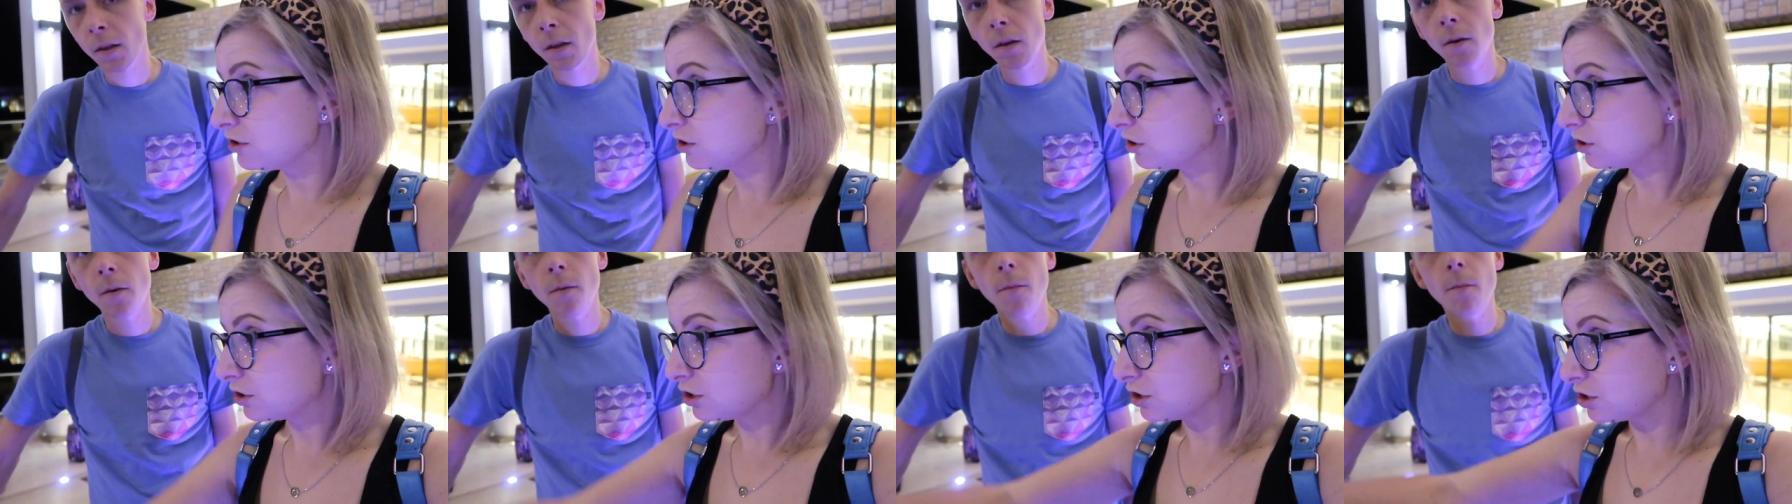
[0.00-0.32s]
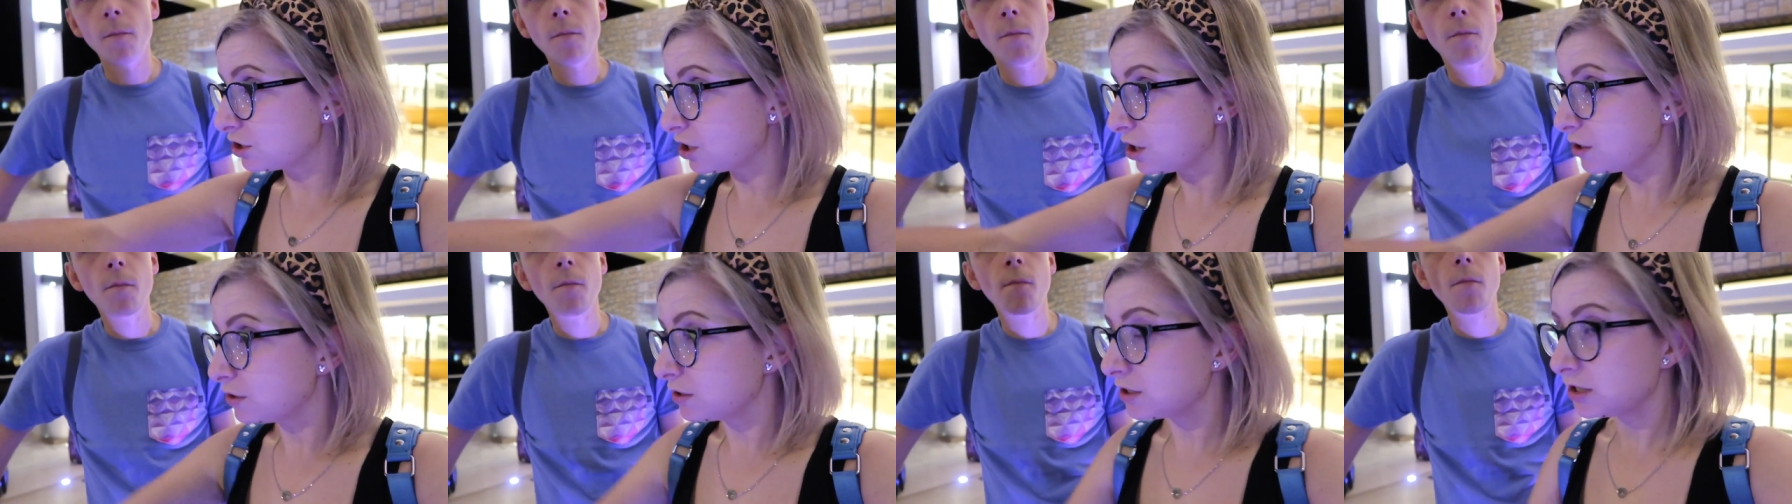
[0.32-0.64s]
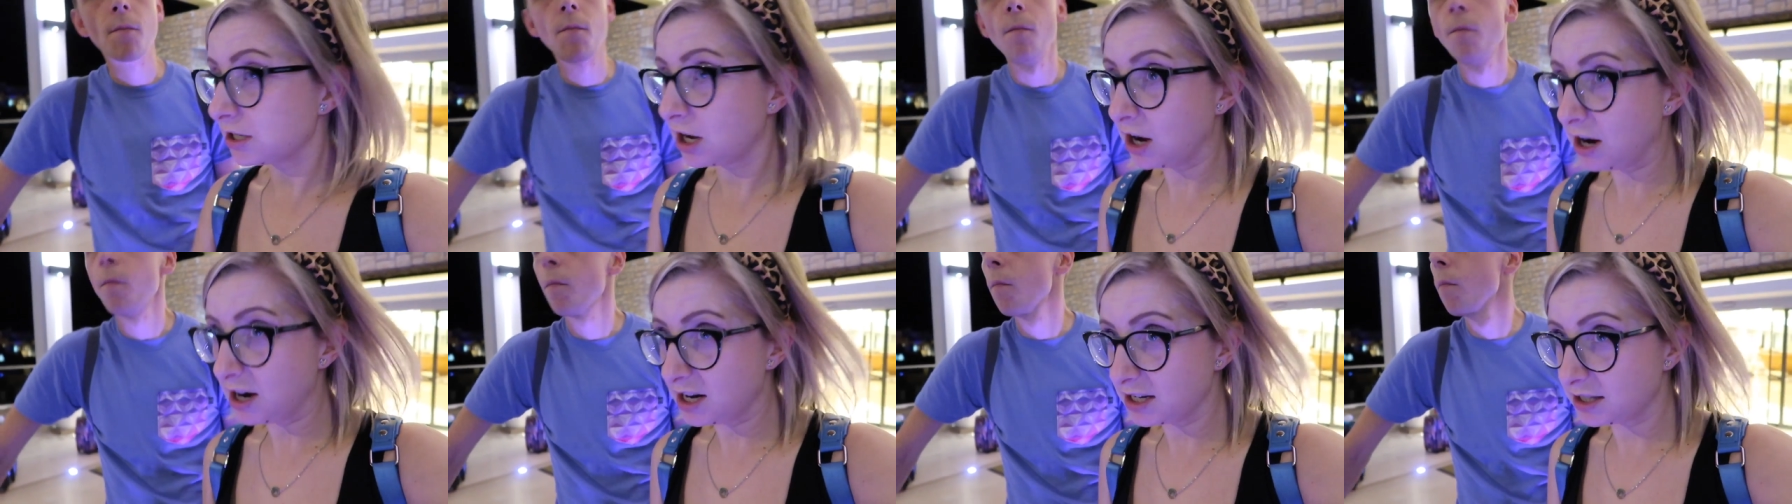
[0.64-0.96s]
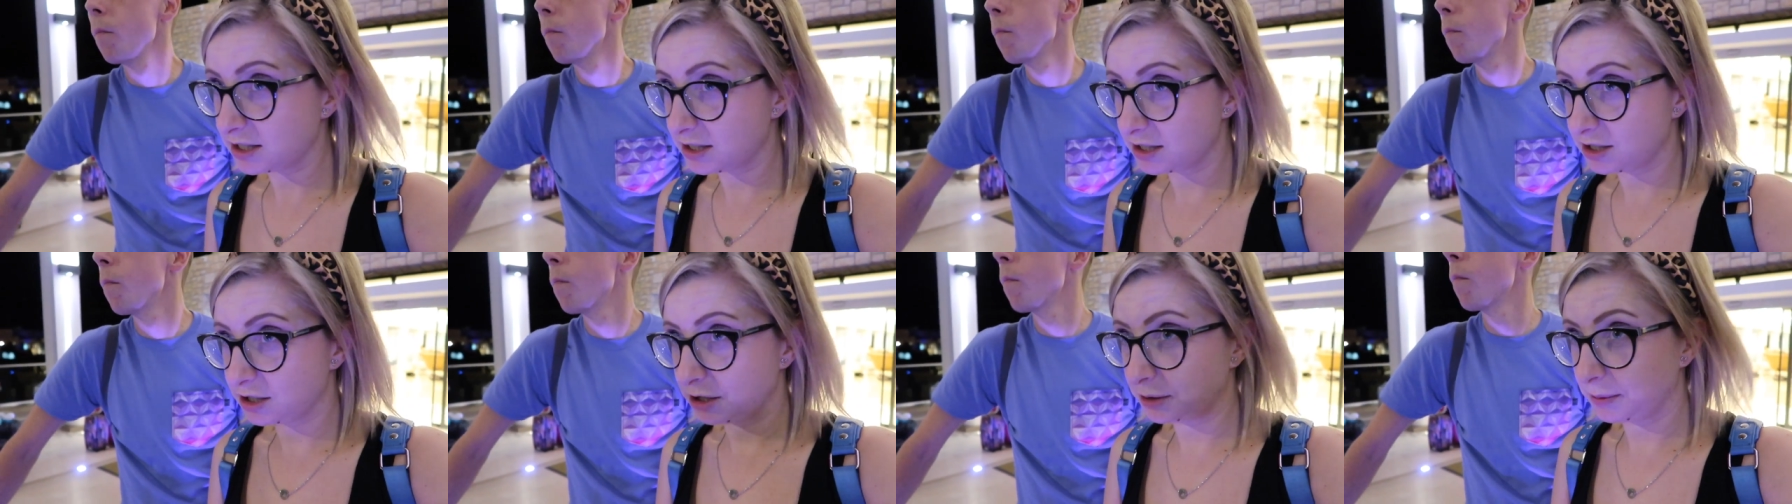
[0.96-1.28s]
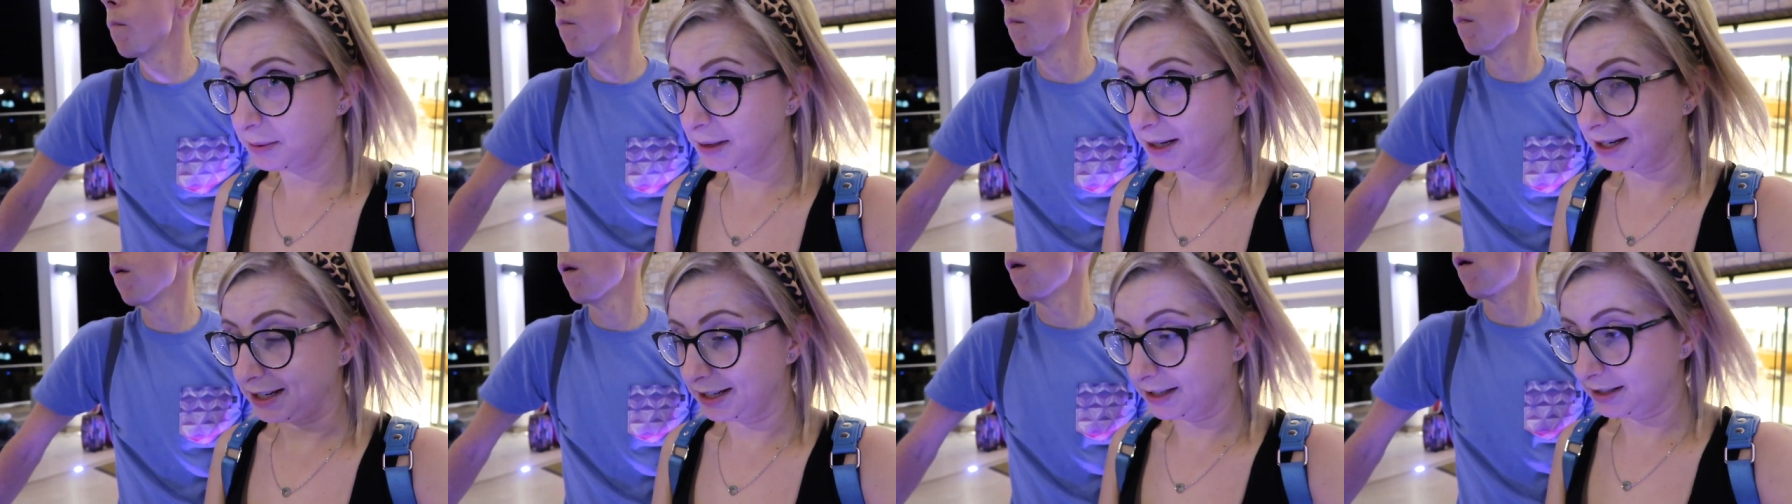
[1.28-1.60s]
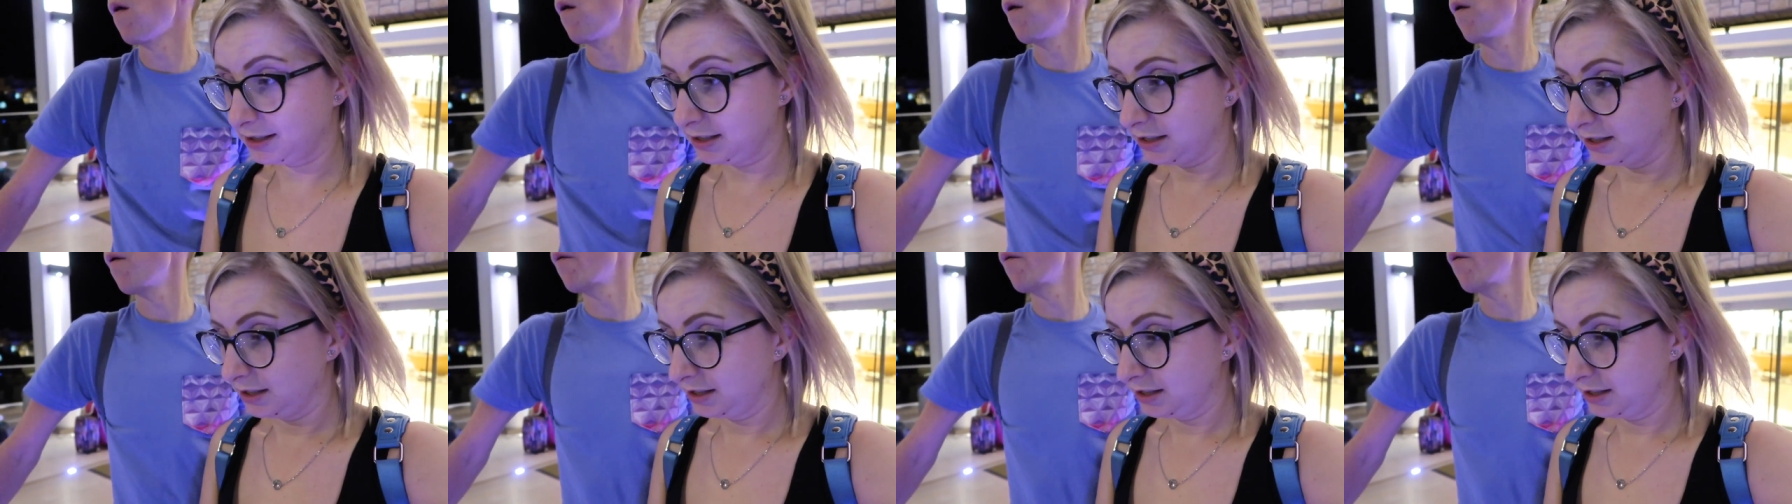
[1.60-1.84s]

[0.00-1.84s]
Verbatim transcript: Look, there's no sides to it.